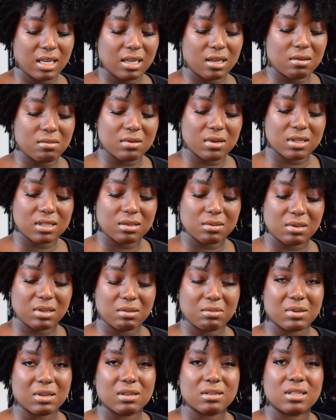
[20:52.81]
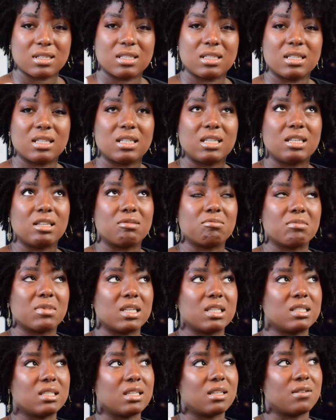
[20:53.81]
It works really well. It doesn't leave
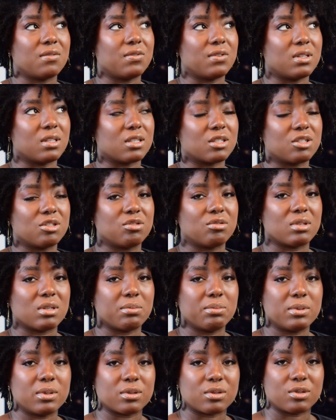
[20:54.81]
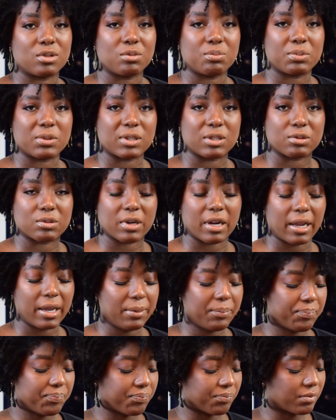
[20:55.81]
my skin feeling stripped or super
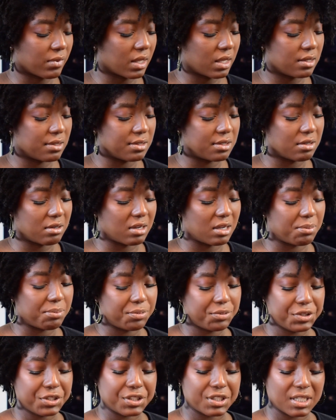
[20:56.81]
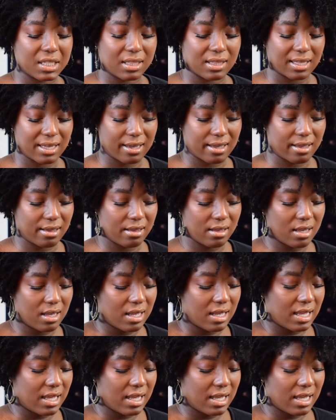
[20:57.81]
dry. And so I appreciate that.